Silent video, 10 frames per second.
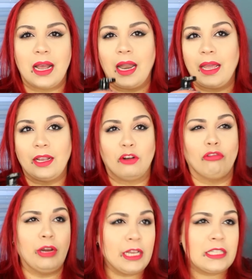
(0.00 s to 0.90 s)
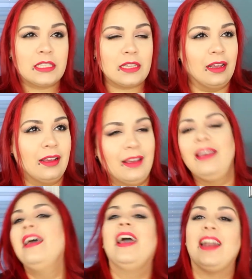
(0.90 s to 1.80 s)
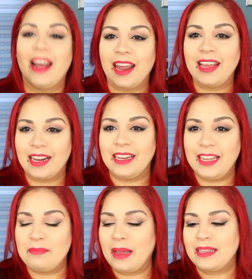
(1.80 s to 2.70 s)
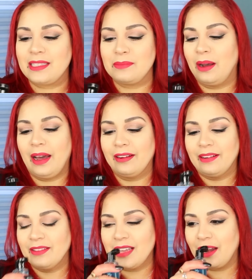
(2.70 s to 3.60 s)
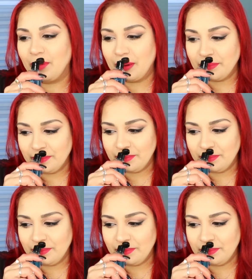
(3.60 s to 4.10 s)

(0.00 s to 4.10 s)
I like grease and I like clean man smell. I don't know. It's kind of weird.